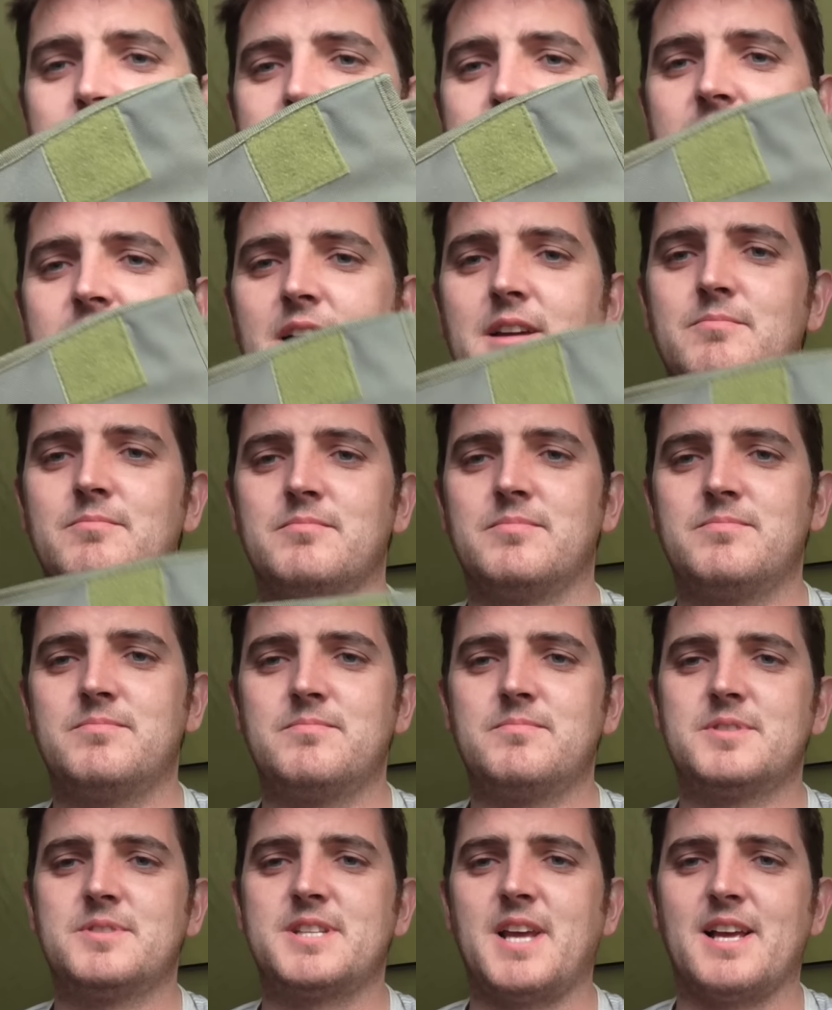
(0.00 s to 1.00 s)
DM
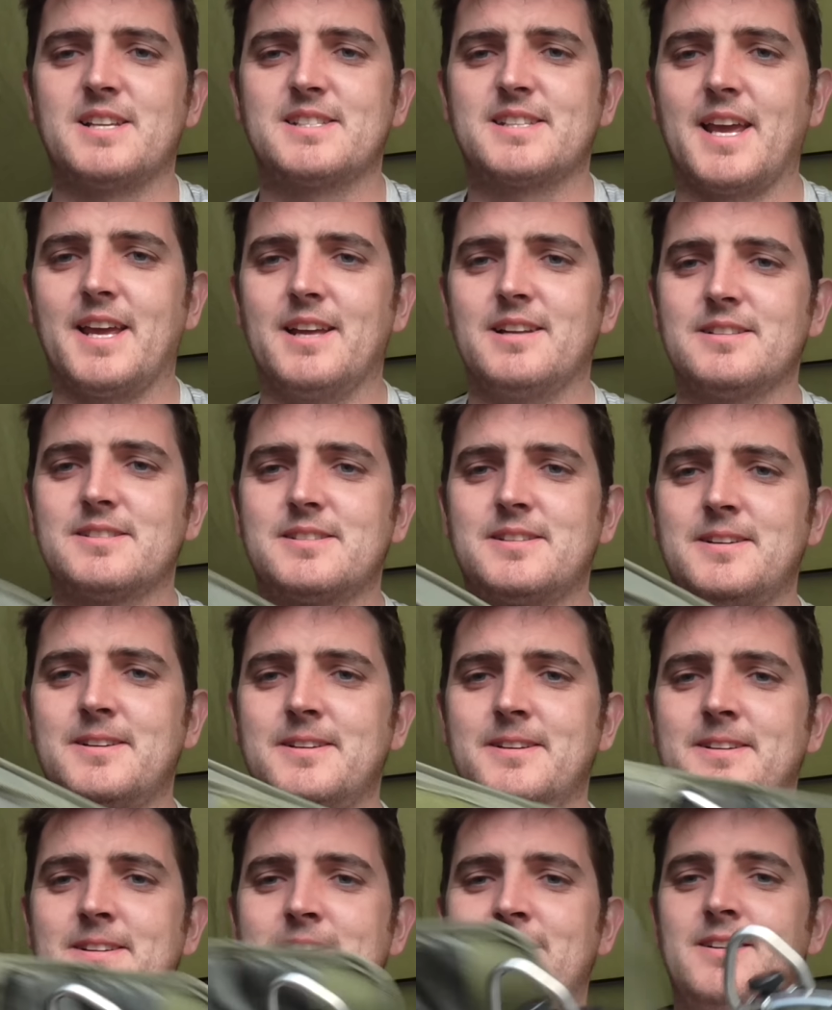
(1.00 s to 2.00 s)
set of scales.
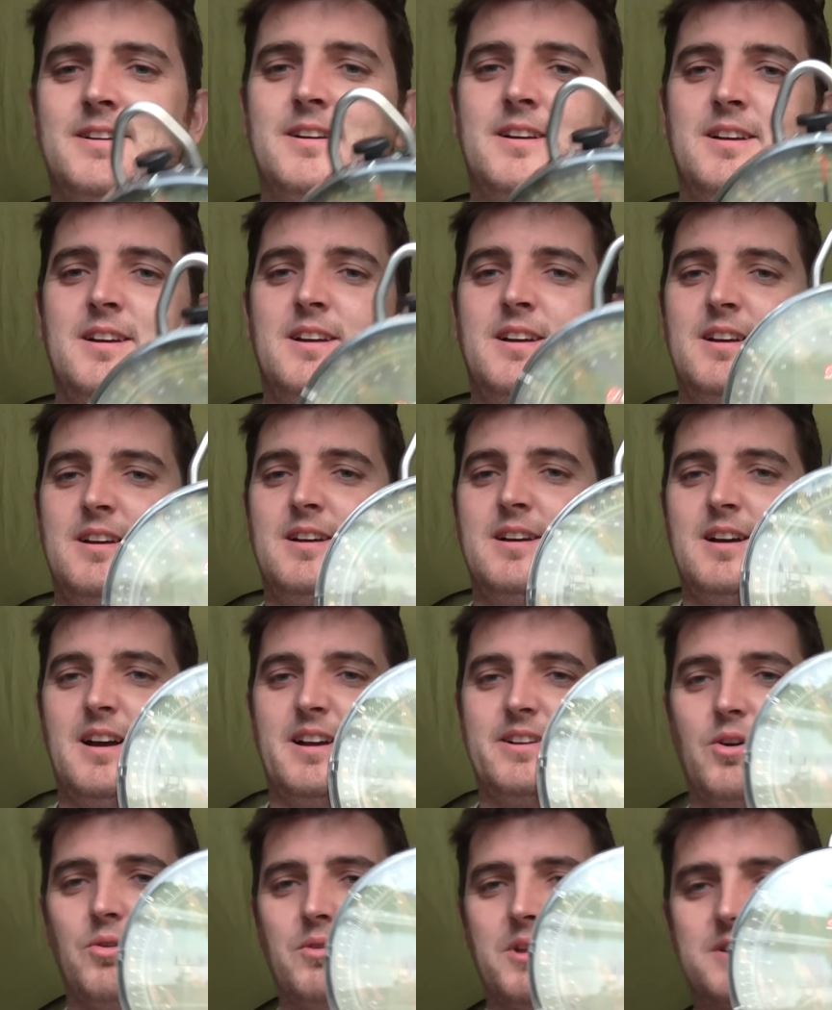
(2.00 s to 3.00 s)
I
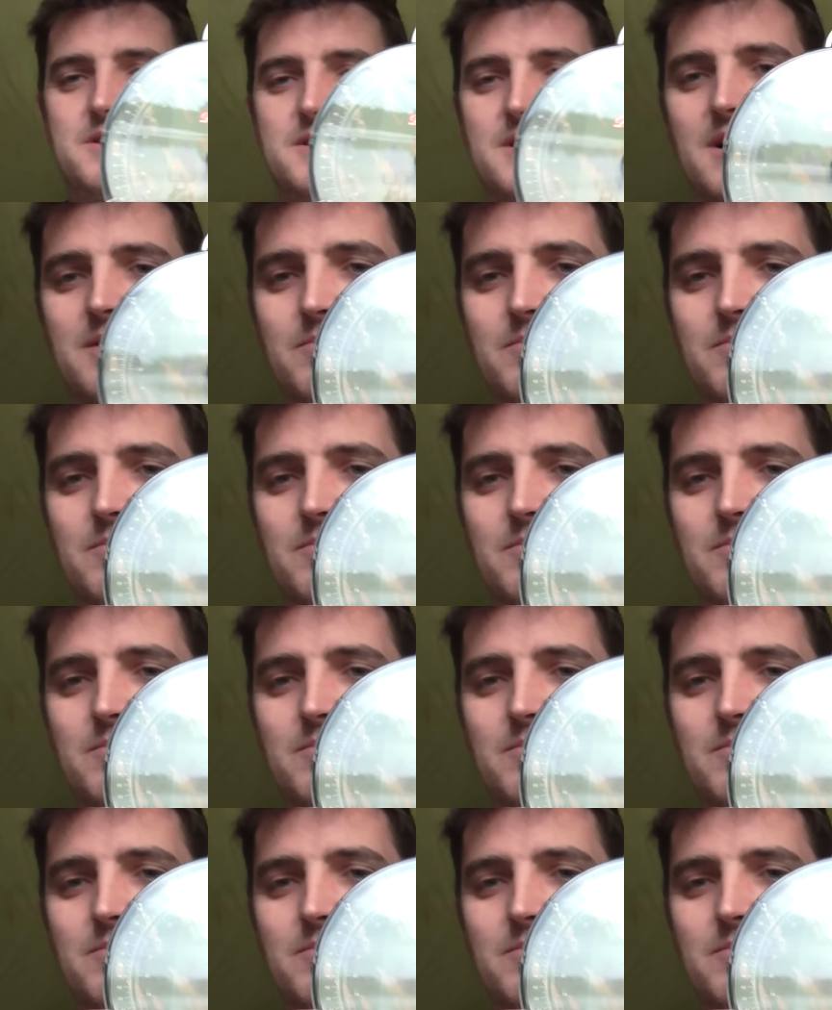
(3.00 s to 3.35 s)
know that